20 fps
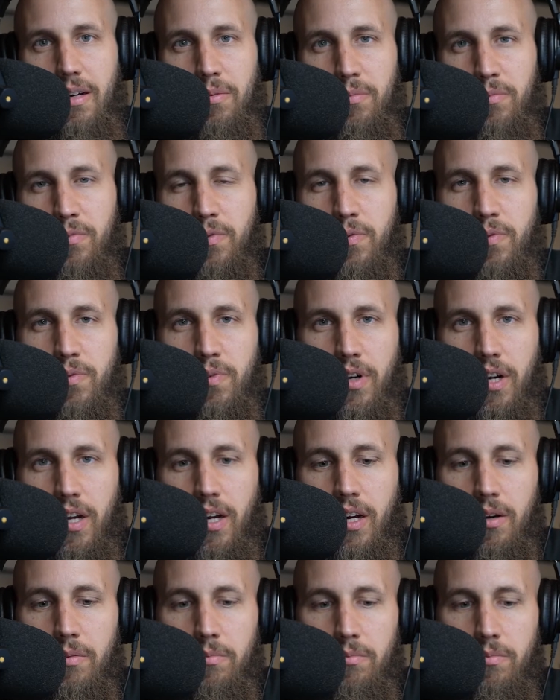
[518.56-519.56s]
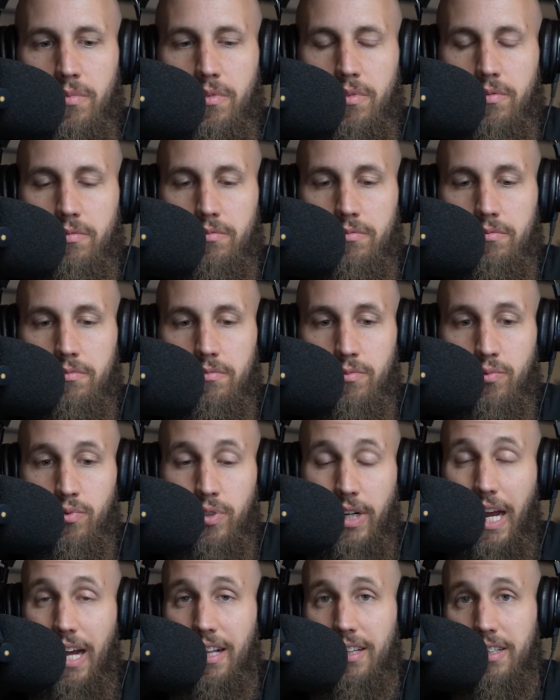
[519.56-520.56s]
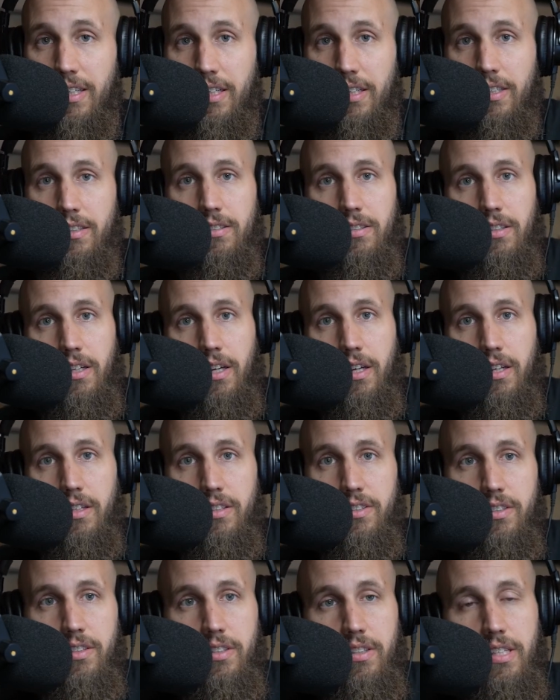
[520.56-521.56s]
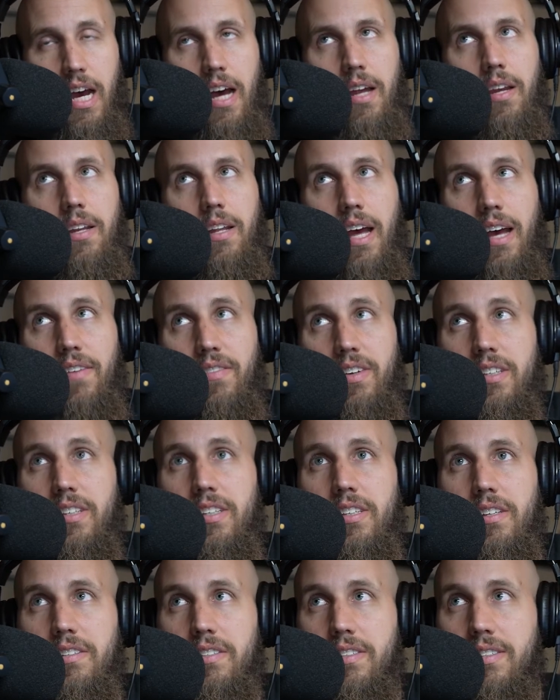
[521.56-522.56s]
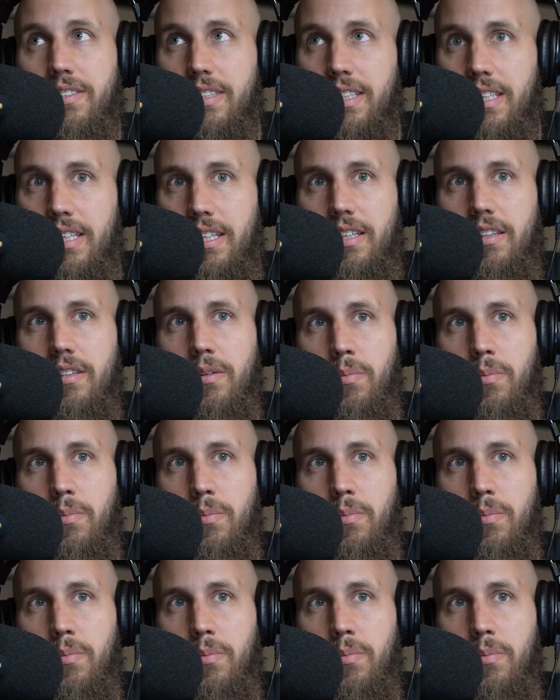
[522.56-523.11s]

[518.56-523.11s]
from reality, and not having to see the